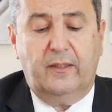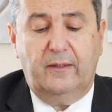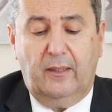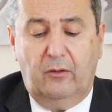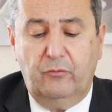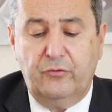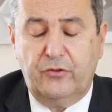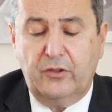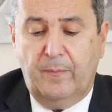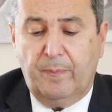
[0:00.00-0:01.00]

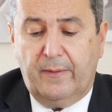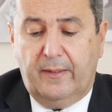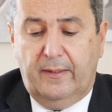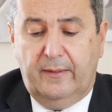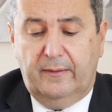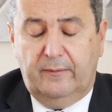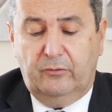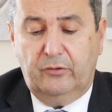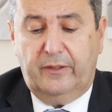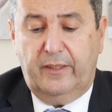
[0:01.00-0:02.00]
allows uh, a
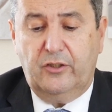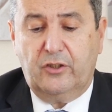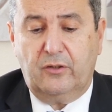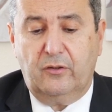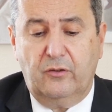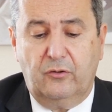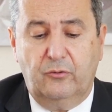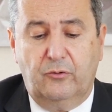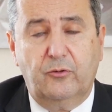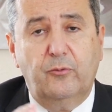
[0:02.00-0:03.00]
rotation
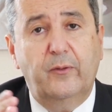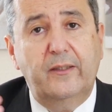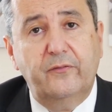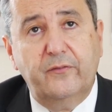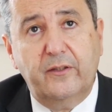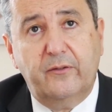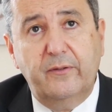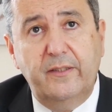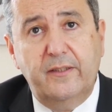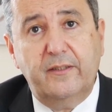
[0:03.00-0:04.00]
to 12
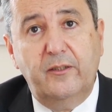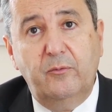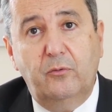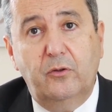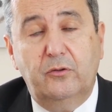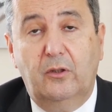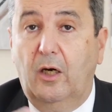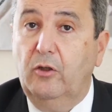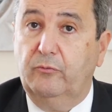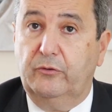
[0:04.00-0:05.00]
degrees inward or
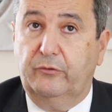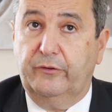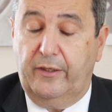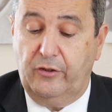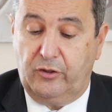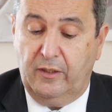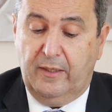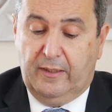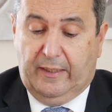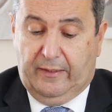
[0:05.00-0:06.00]
outward rotation
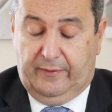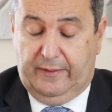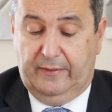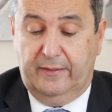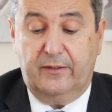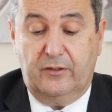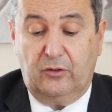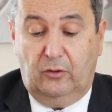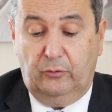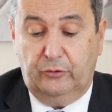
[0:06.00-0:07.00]
and then this is
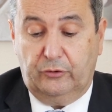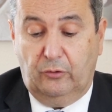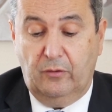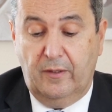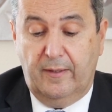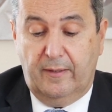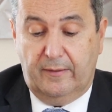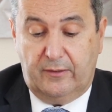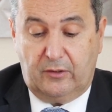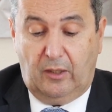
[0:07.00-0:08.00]
also
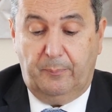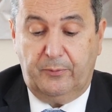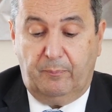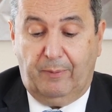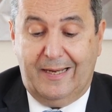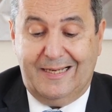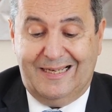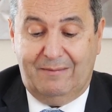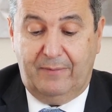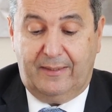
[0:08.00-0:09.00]
stopped by
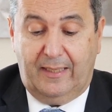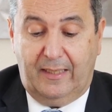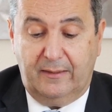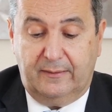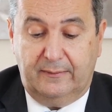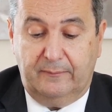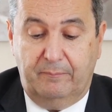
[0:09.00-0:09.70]
a mechanical